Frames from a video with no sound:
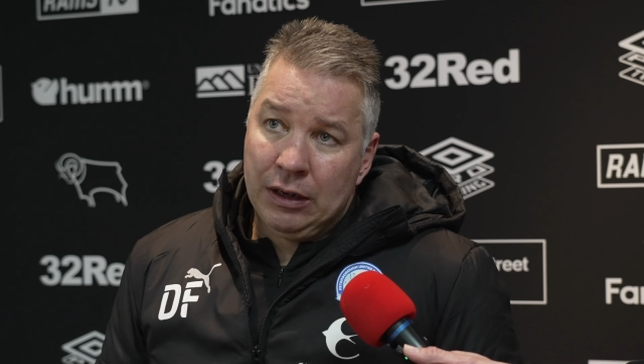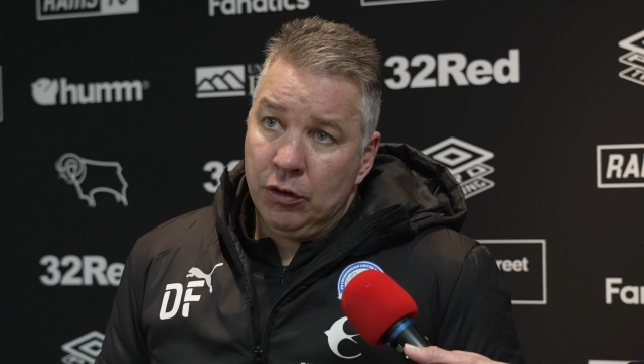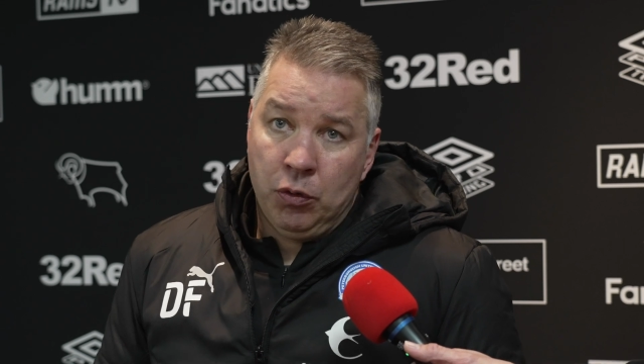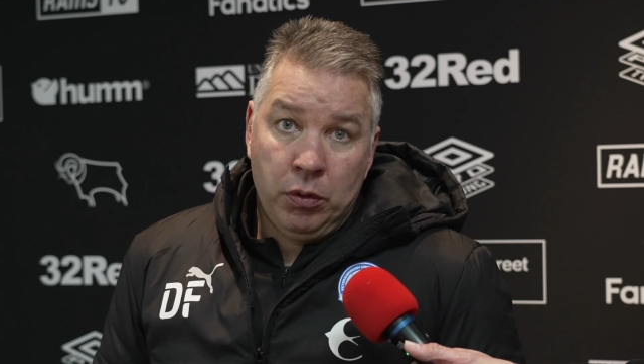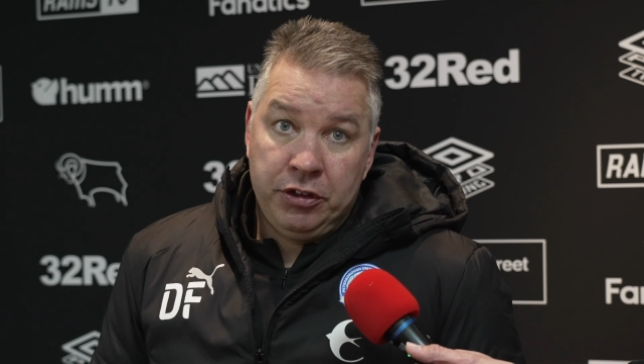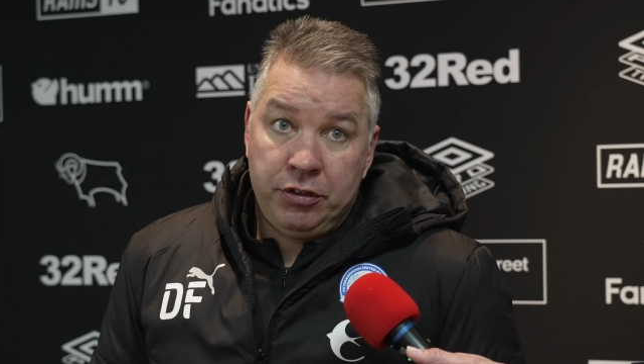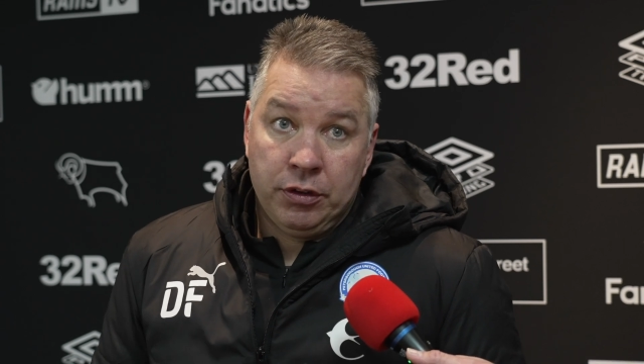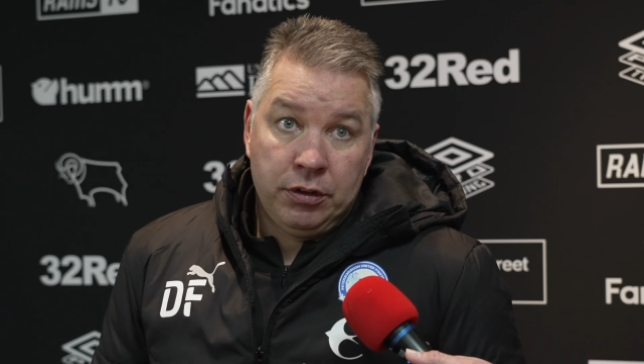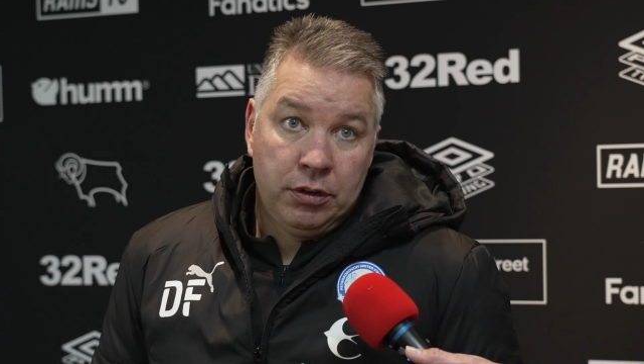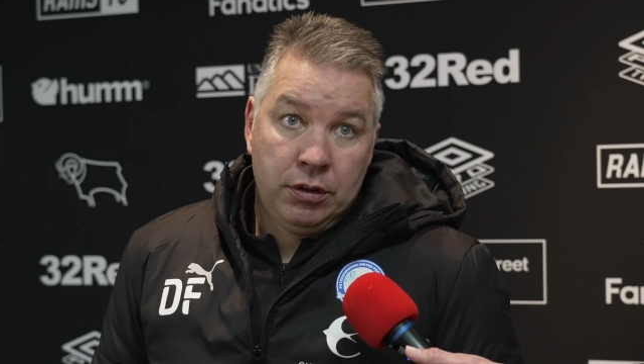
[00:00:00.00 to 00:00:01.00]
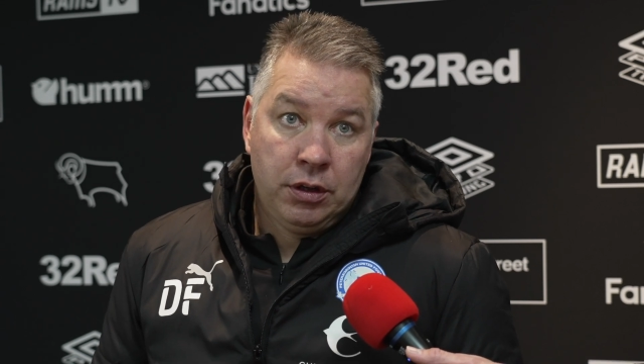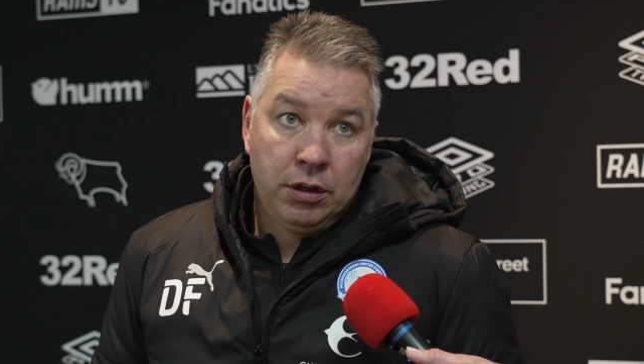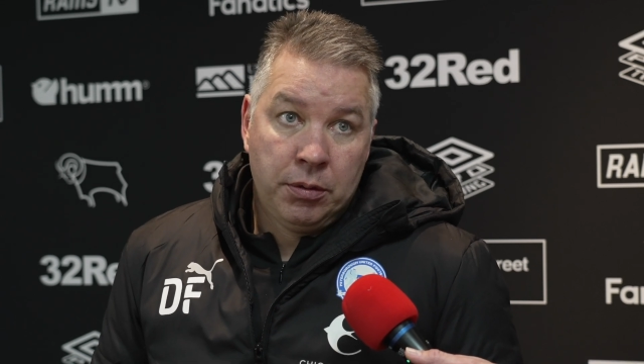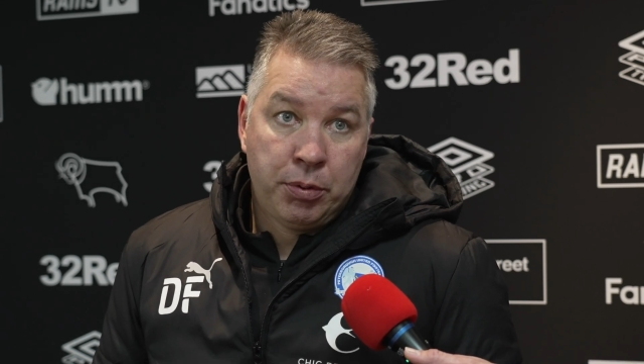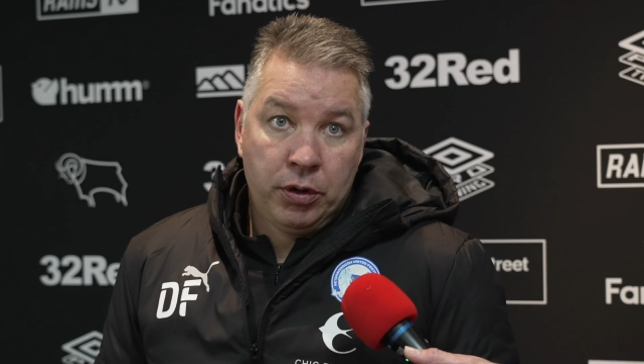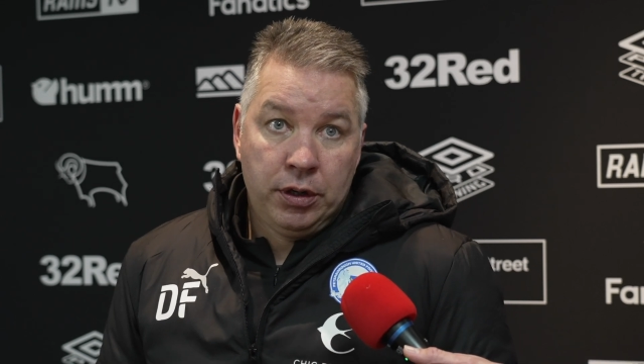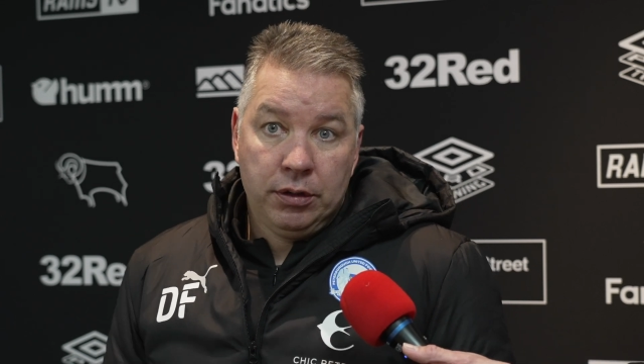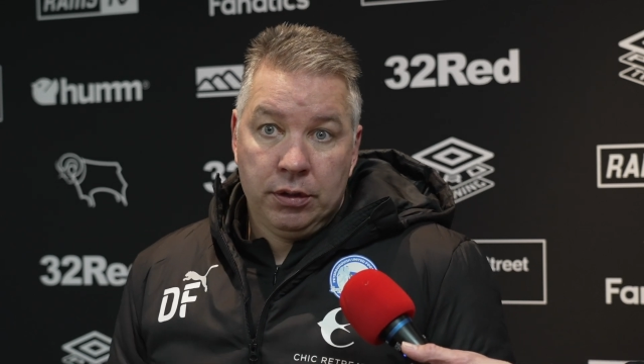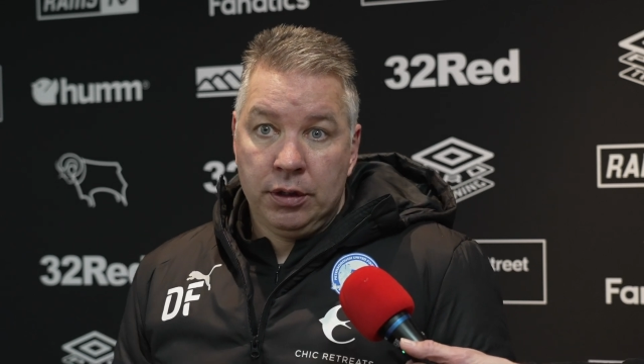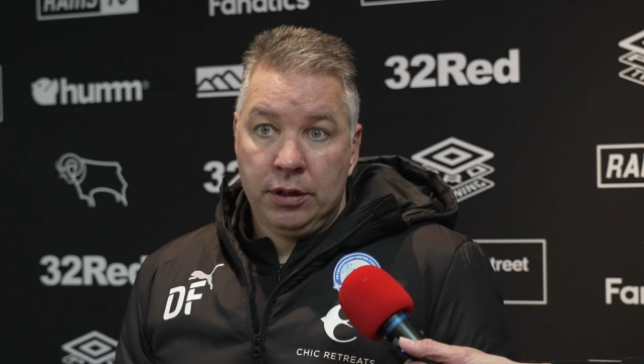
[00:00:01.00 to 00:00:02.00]
I don't know what he's done, the, the boy.
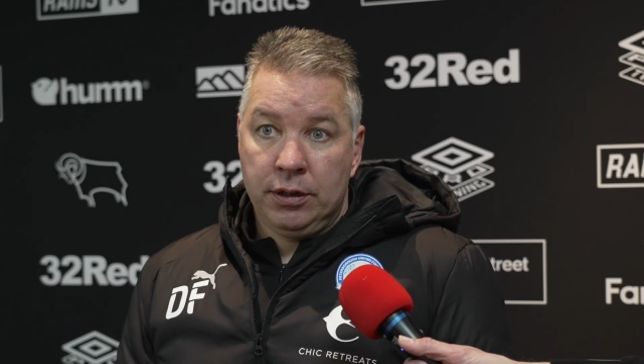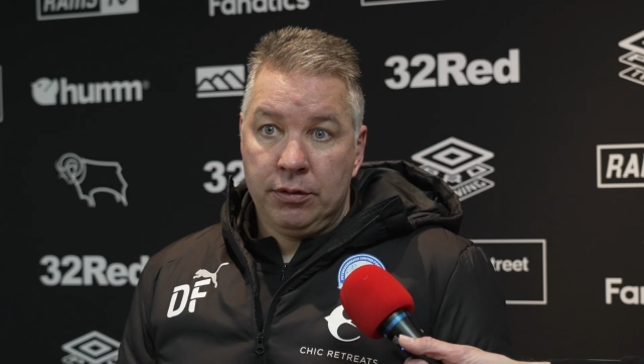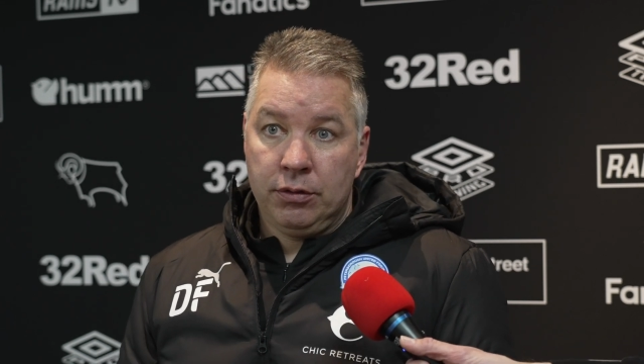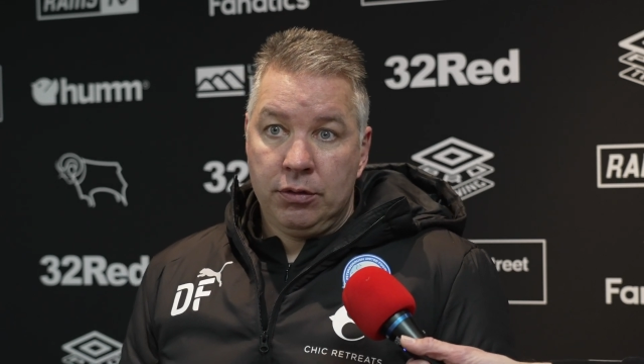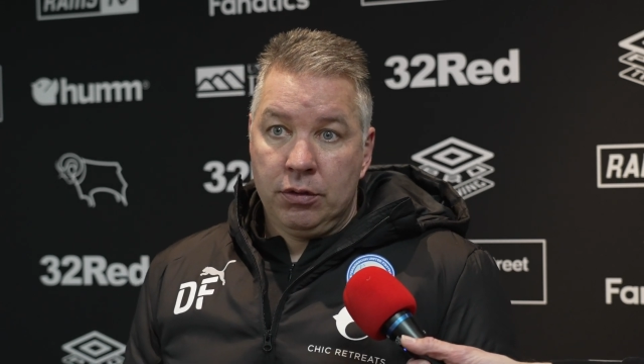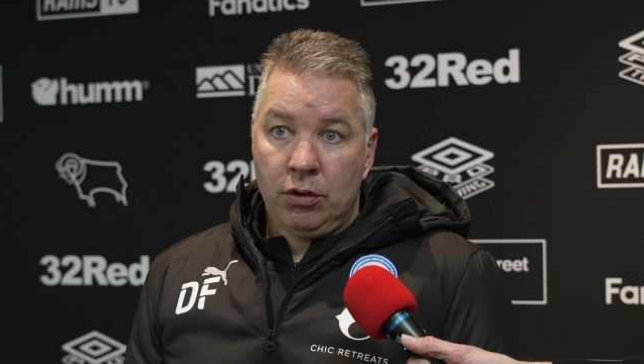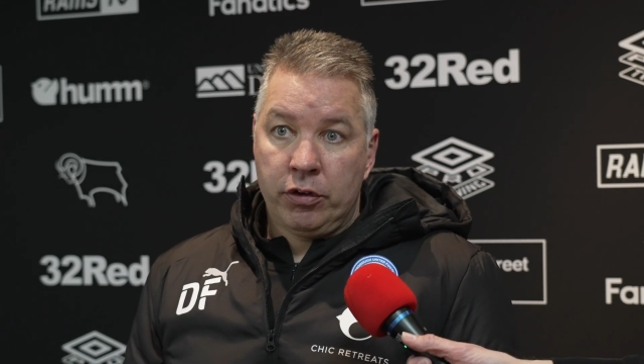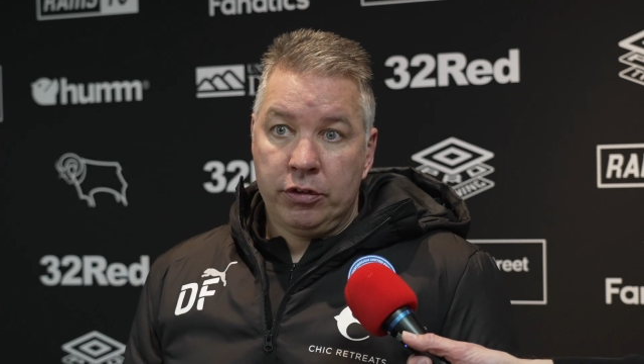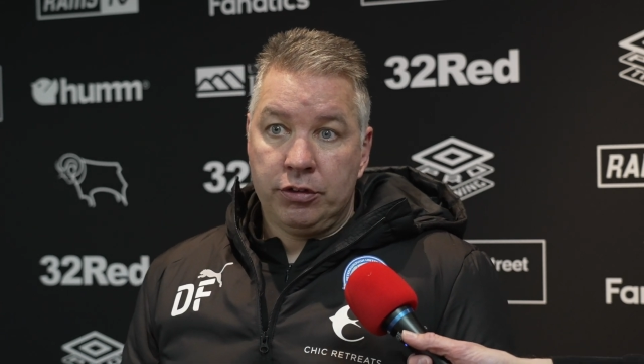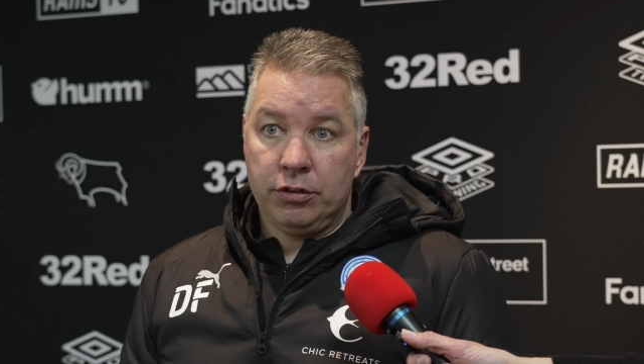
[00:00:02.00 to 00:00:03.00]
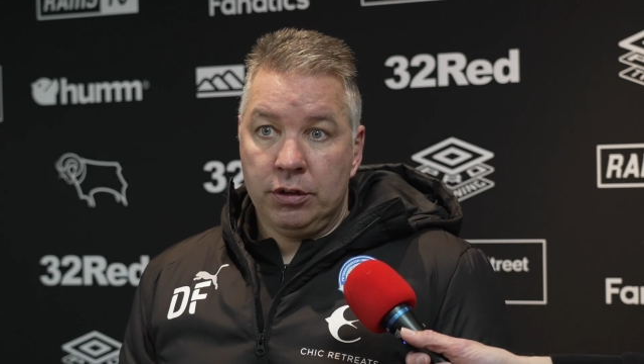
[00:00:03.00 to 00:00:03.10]
Uh, Lawrence.